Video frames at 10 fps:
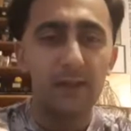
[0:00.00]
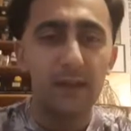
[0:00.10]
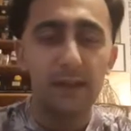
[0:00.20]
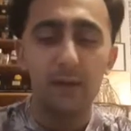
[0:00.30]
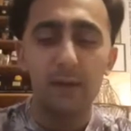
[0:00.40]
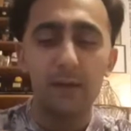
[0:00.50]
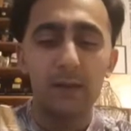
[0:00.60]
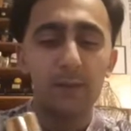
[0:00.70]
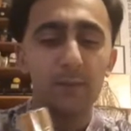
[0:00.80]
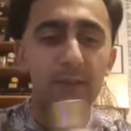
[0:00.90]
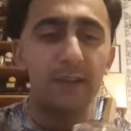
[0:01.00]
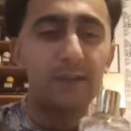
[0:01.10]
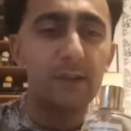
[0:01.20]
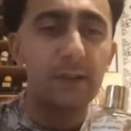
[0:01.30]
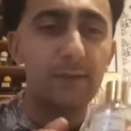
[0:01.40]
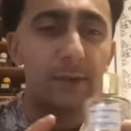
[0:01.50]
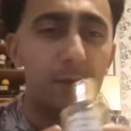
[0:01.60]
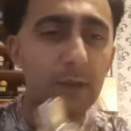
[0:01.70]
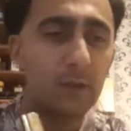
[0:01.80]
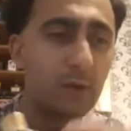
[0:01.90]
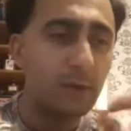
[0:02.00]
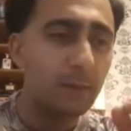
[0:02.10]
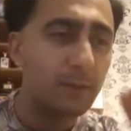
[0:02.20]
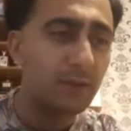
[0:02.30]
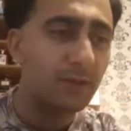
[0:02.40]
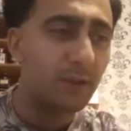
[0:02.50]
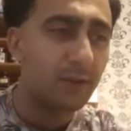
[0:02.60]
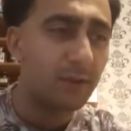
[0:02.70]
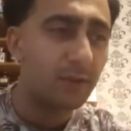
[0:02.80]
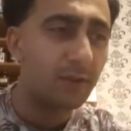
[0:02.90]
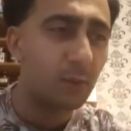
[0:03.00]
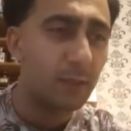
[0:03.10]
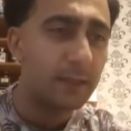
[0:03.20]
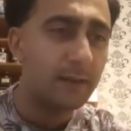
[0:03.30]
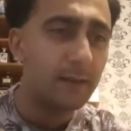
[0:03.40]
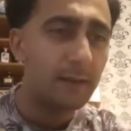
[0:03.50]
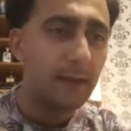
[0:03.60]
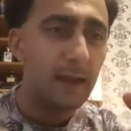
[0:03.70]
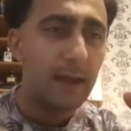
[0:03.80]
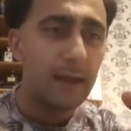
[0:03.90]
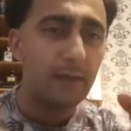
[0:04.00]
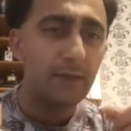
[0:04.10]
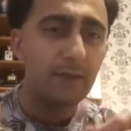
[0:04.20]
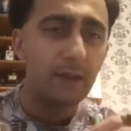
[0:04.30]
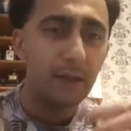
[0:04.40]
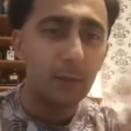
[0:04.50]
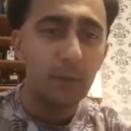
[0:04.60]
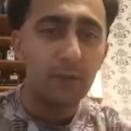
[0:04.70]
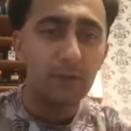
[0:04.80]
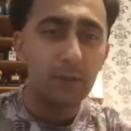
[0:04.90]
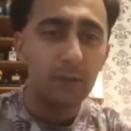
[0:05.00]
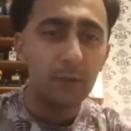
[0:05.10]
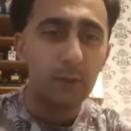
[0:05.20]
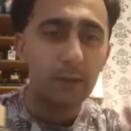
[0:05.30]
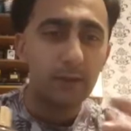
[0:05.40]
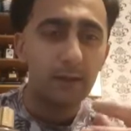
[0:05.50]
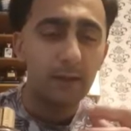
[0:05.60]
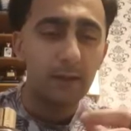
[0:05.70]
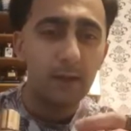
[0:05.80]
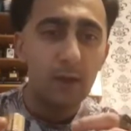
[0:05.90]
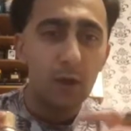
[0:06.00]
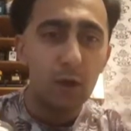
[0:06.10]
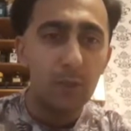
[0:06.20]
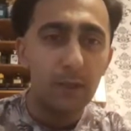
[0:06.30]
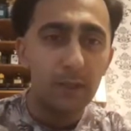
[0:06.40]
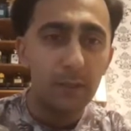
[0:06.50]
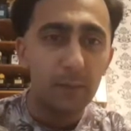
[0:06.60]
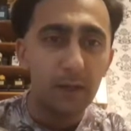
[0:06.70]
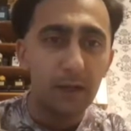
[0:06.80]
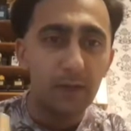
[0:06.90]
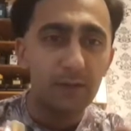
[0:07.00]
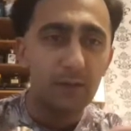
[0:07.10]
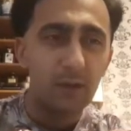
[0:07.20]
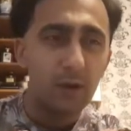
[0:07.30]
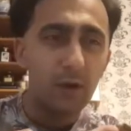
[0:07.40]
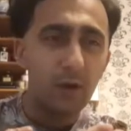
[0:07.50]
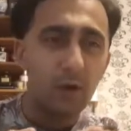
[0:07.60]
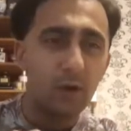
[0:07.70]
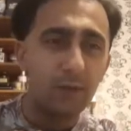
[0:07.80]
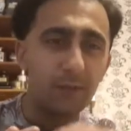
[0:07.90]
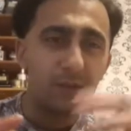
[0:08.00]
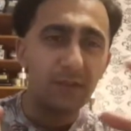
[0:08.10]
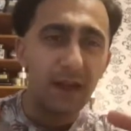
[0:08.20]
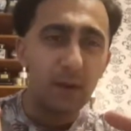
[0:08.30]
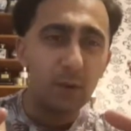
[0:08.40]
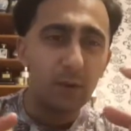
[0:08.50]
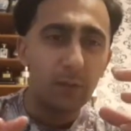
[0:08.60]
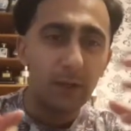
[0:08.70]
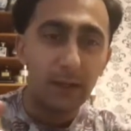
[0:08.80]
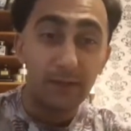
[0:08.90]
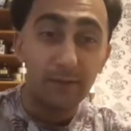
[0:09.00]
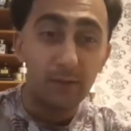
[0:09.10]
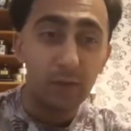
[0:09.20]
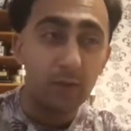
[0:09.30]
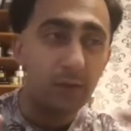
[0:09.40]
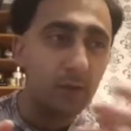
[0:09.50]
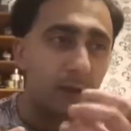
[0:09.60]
it out. But definitely very creamy, soft, sweet, and celebratory with the opening blast of sour, playful,